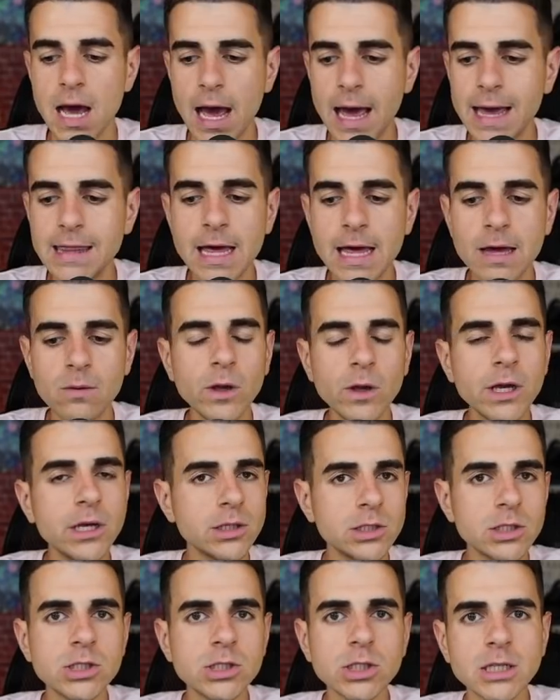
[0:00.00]
and then we can
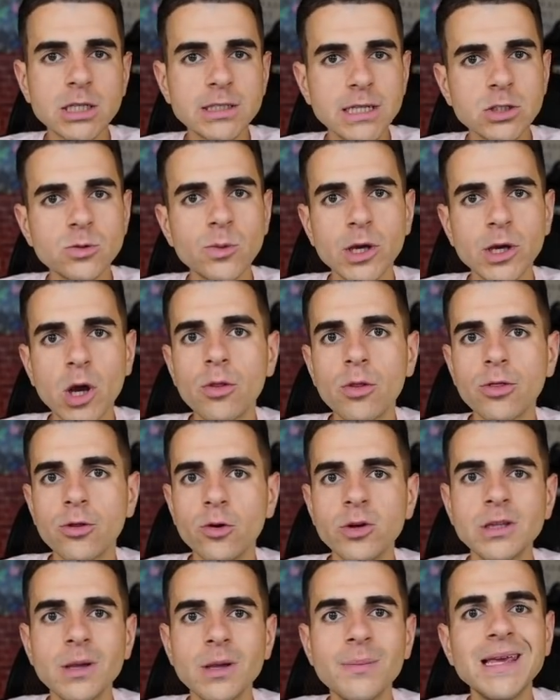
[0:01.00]
discuss as we go
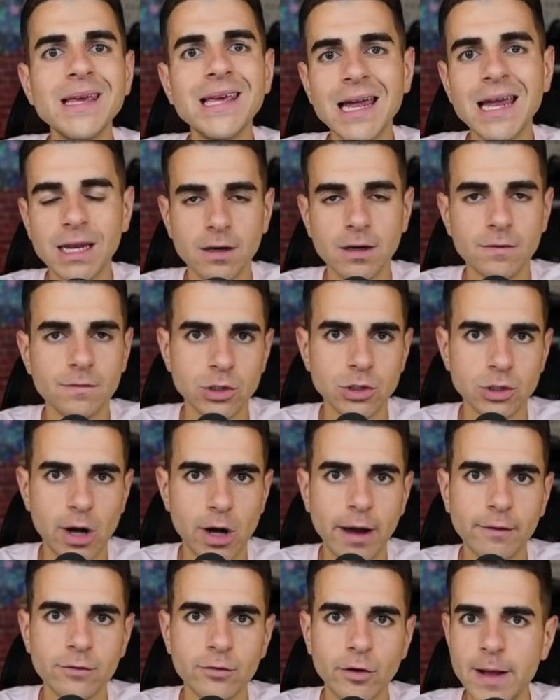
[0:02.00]
through at the beginning of the
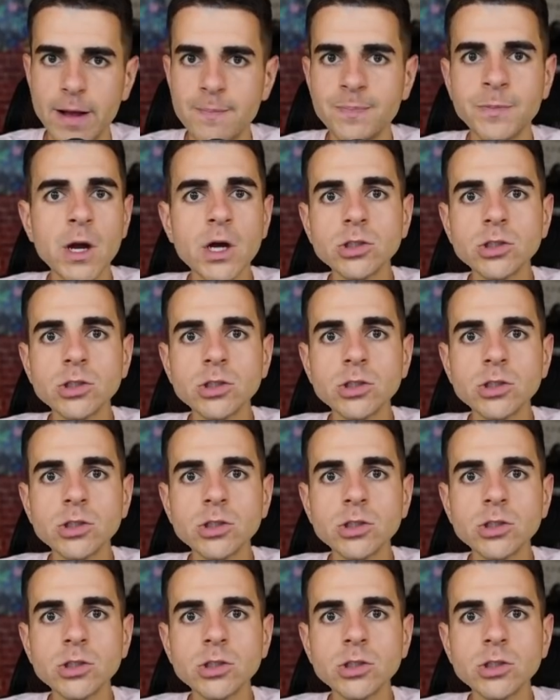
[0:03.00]
draft, right?